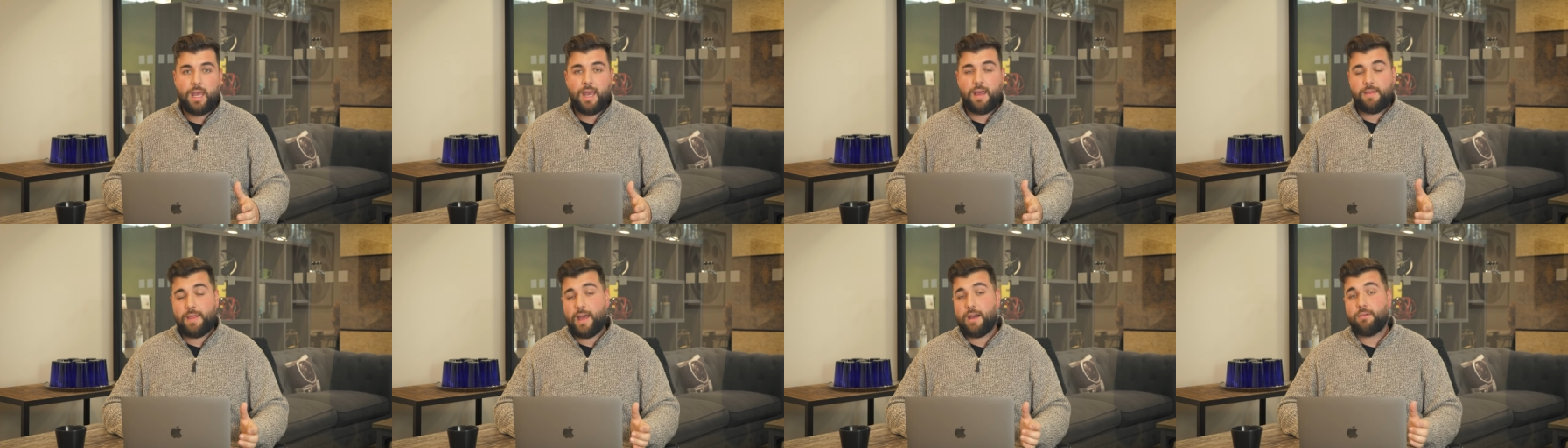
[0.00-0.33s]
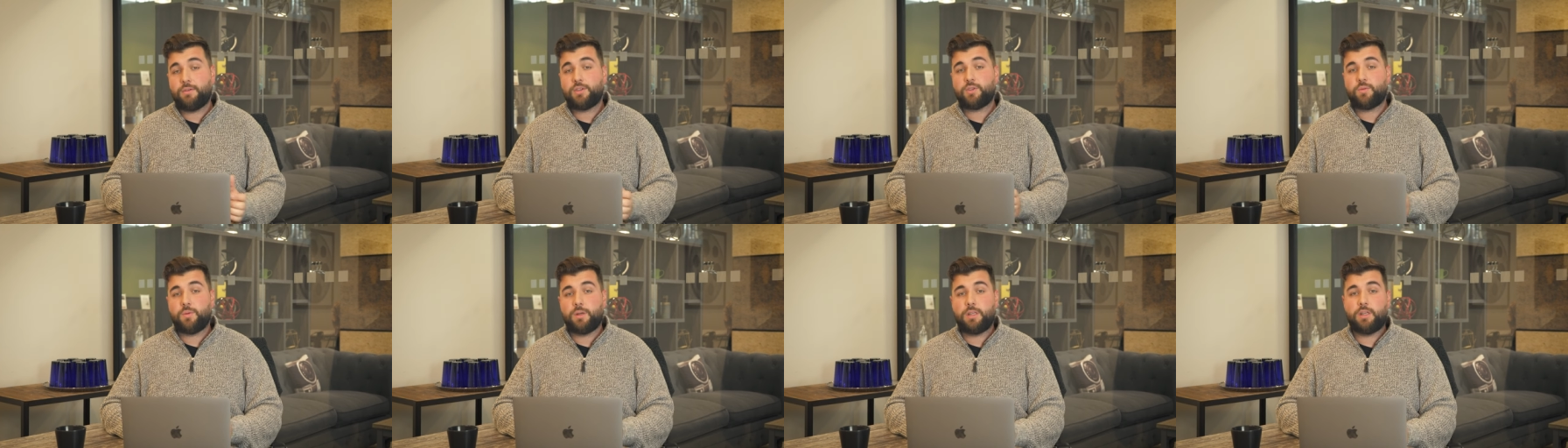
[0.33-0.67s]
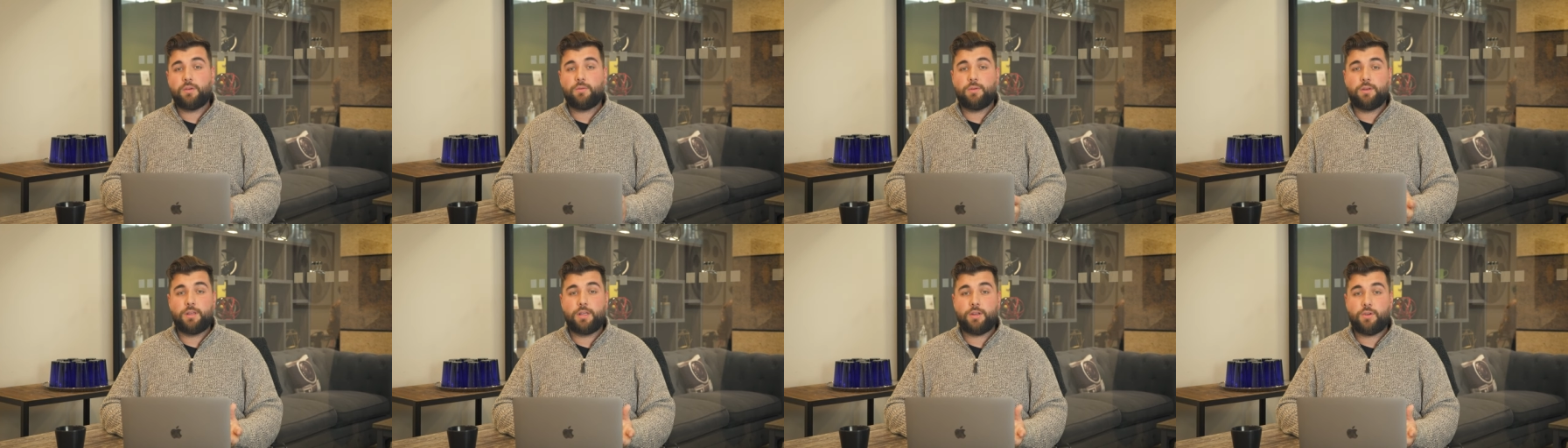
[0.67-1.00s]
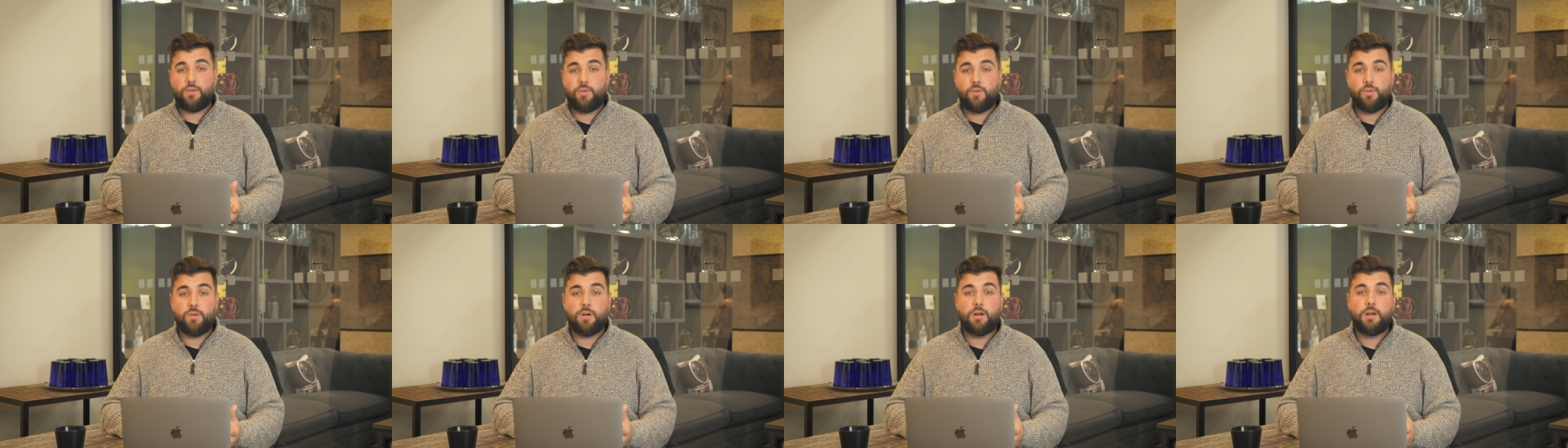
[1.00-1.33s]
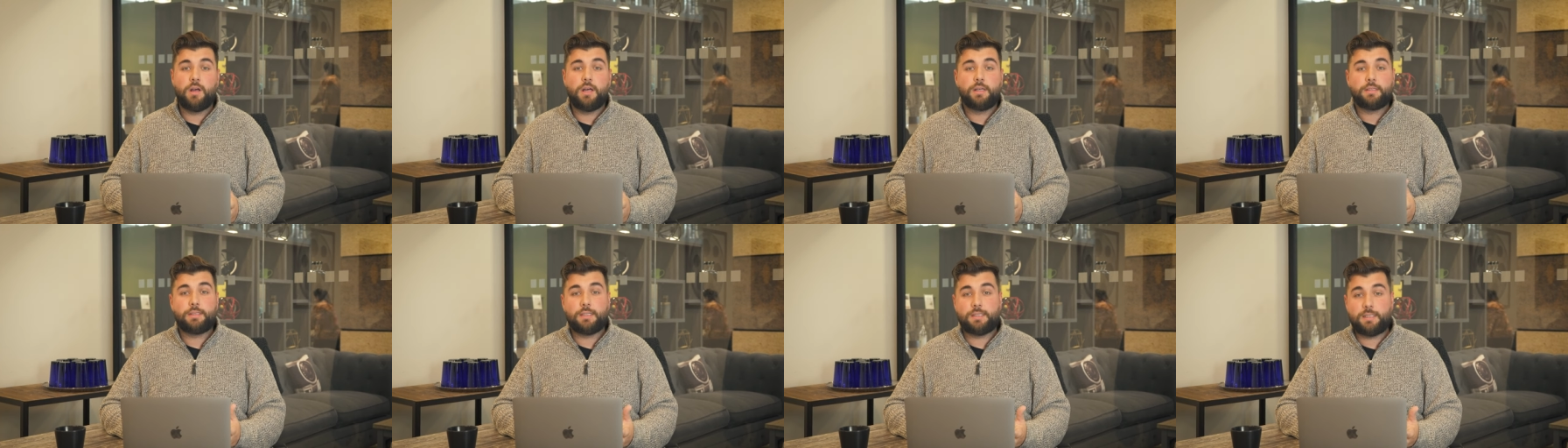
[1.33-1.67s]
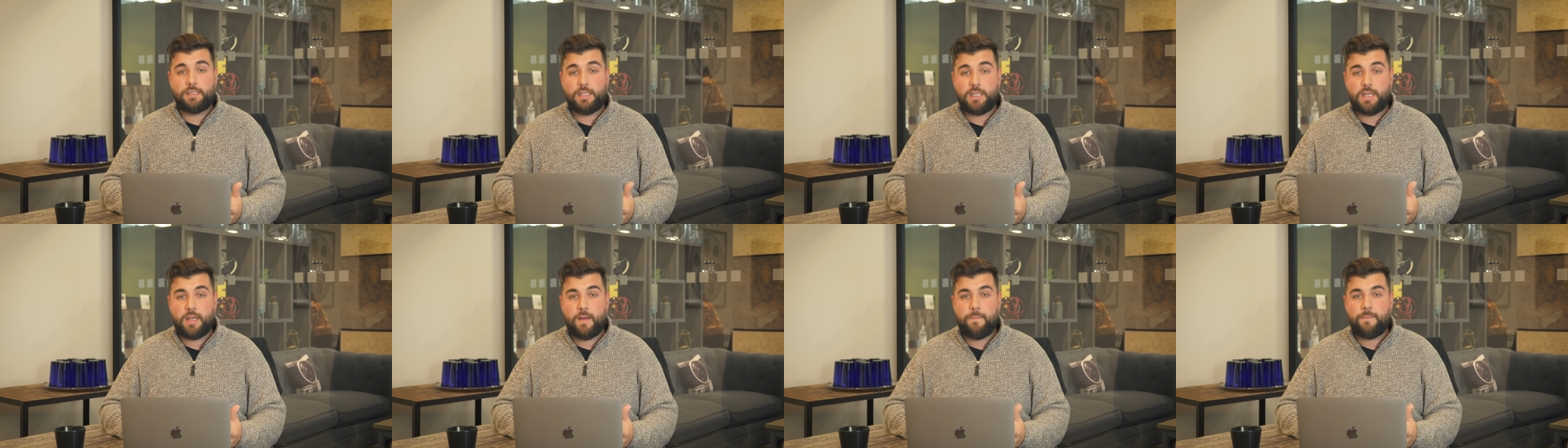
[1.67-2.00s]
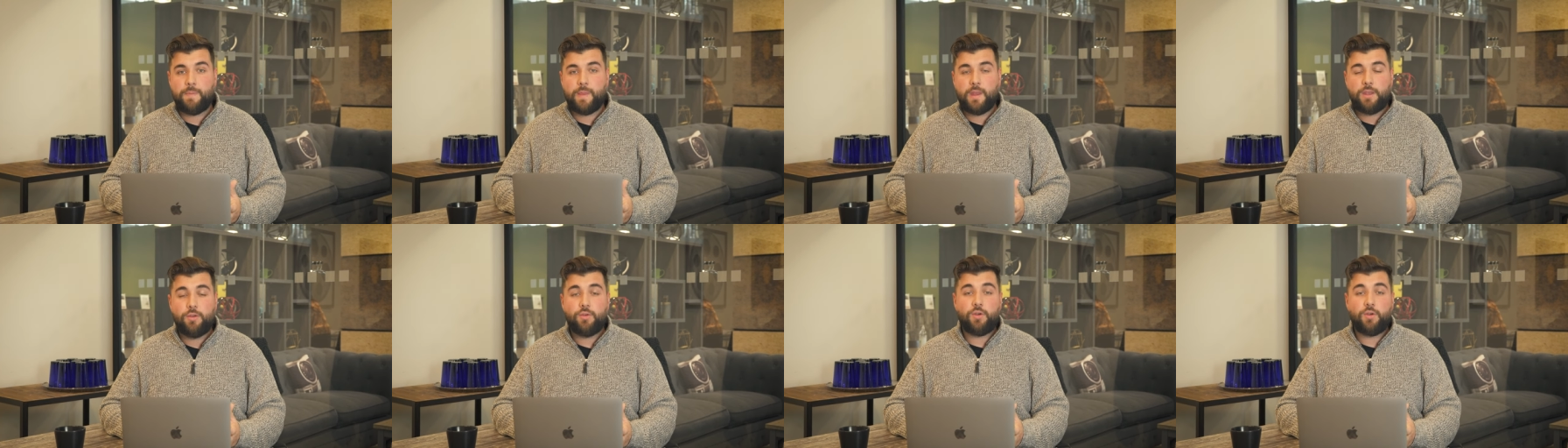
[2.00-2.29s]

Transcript: and that was really, really cool to see.